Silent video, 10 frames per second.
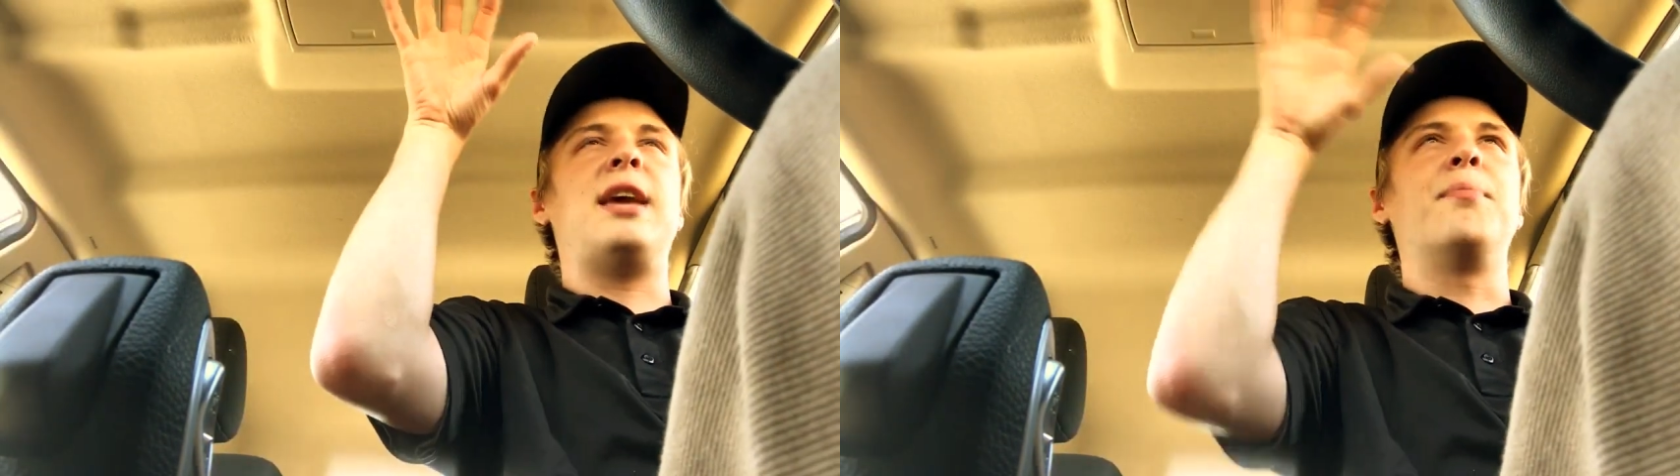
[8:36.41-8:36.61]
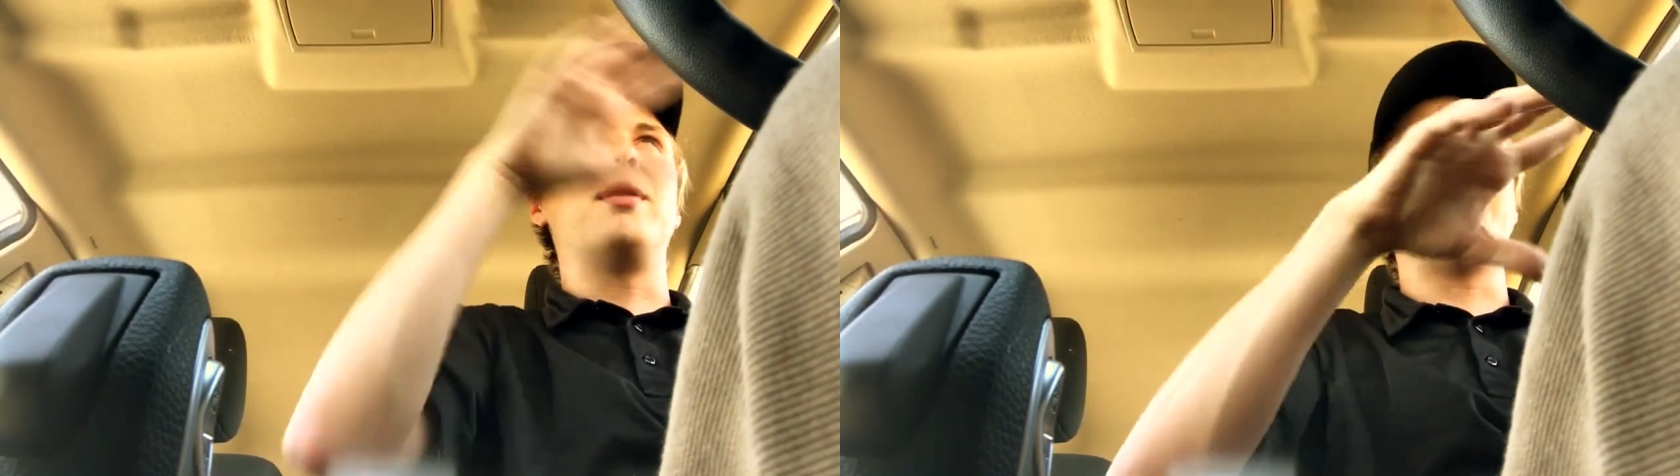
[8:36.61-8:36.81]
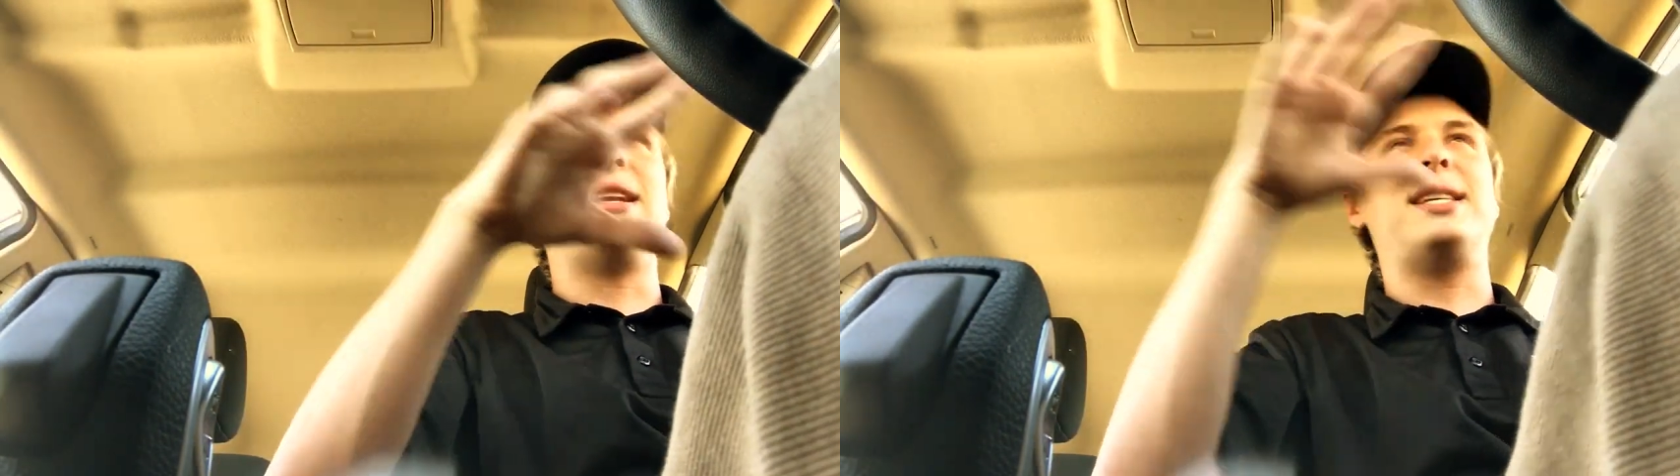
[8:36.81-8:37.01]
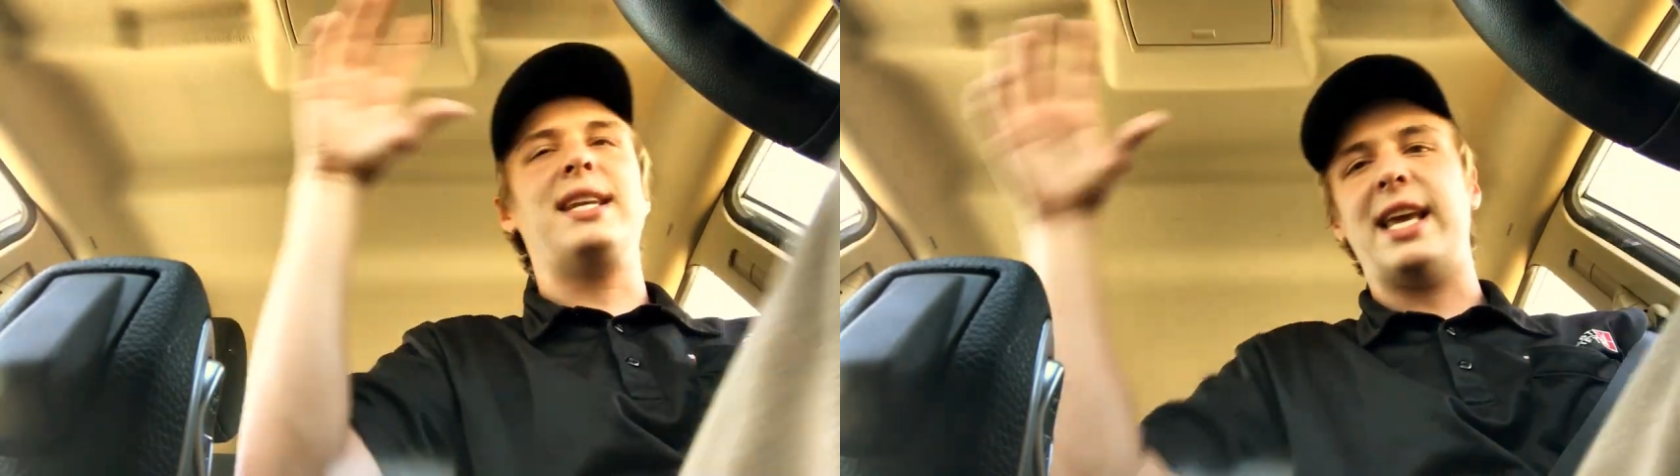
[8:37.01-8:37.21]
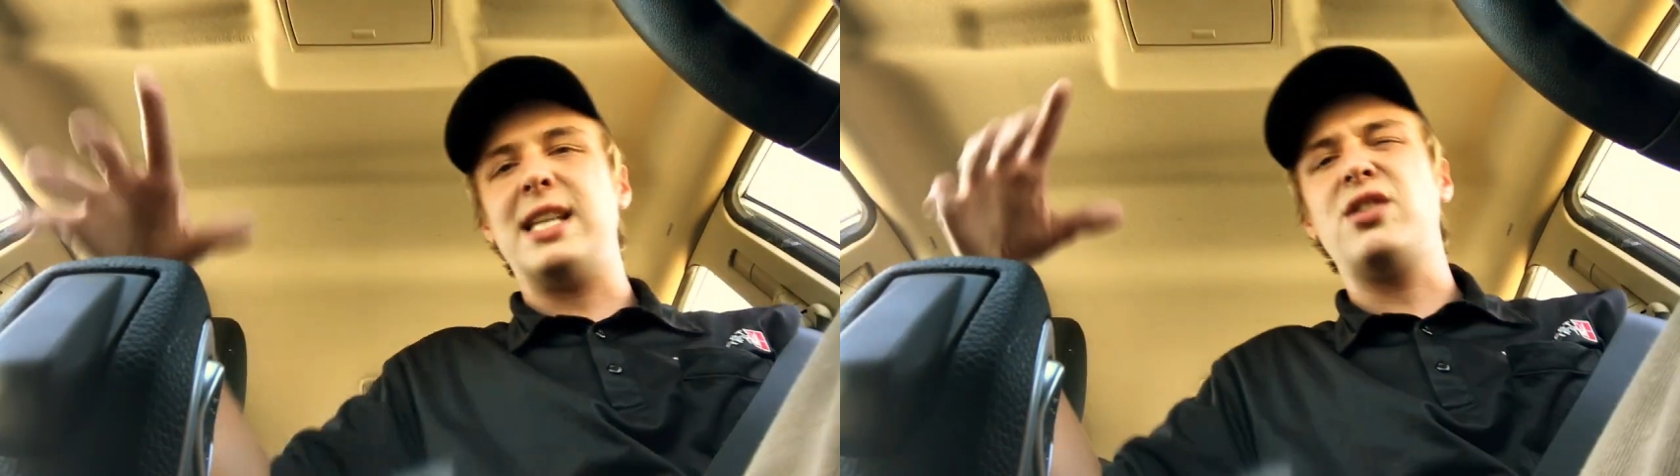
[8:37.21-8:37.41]
implemented
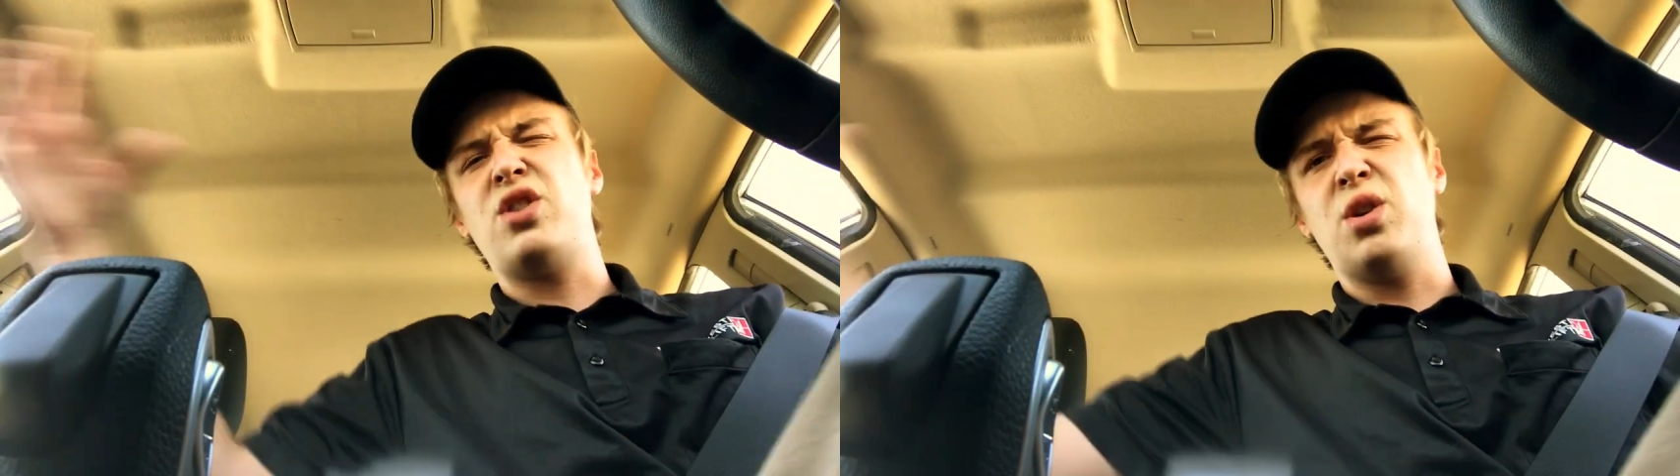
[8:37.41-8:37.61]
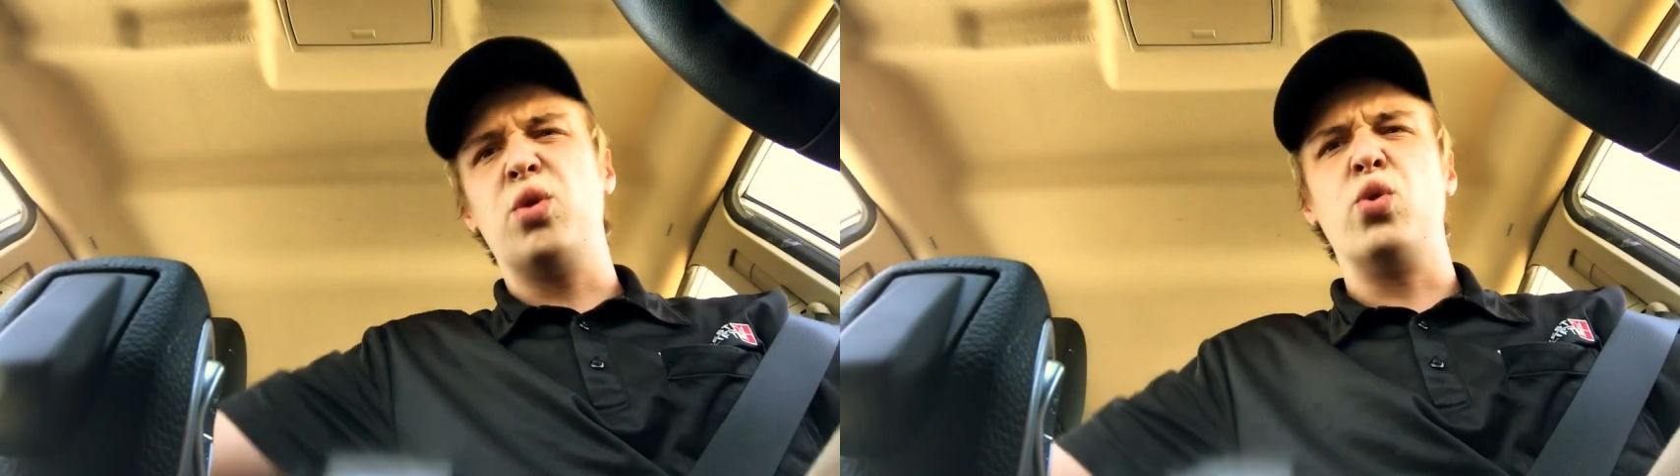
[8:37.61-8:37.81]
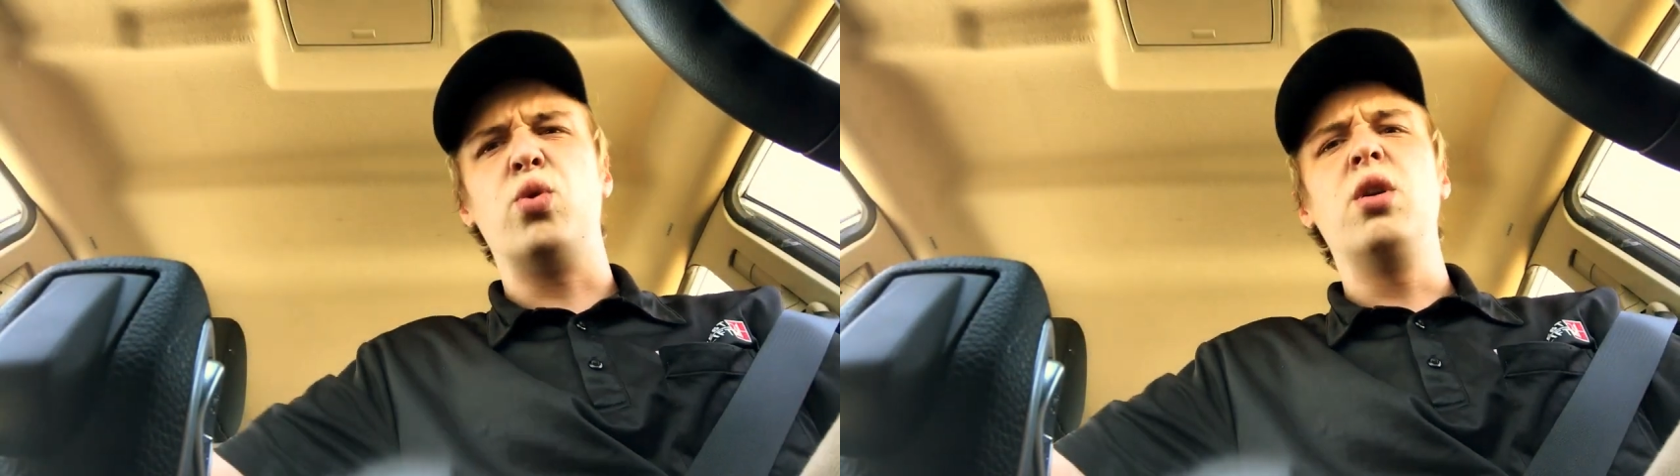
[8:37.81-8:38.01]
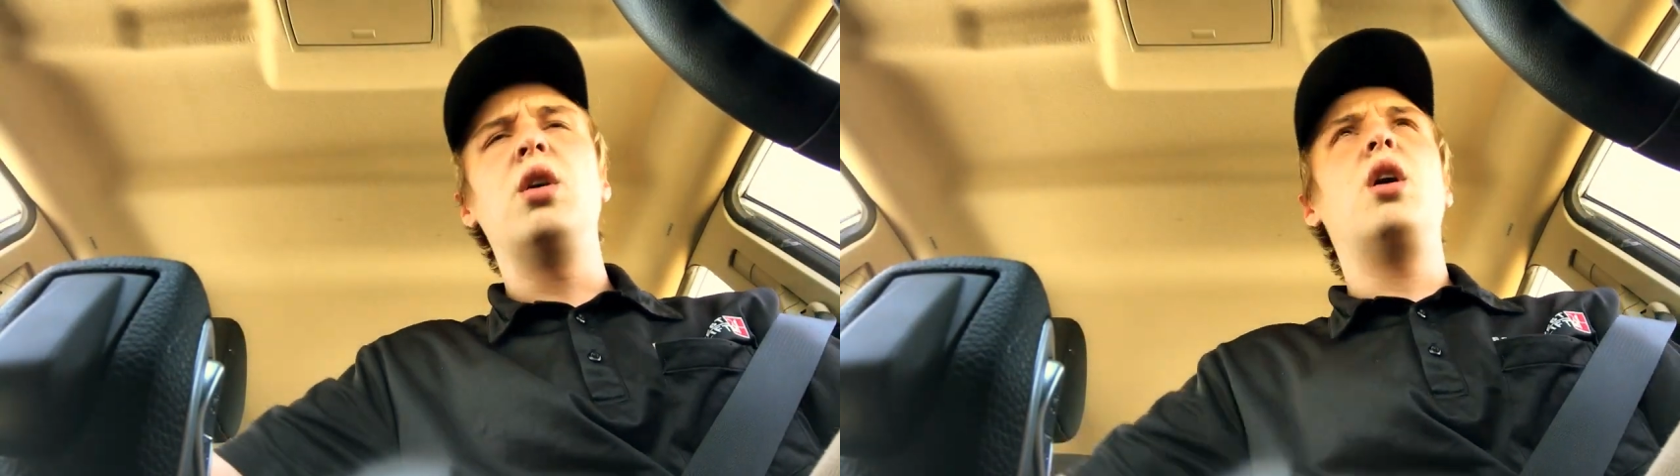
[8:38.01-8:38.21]
into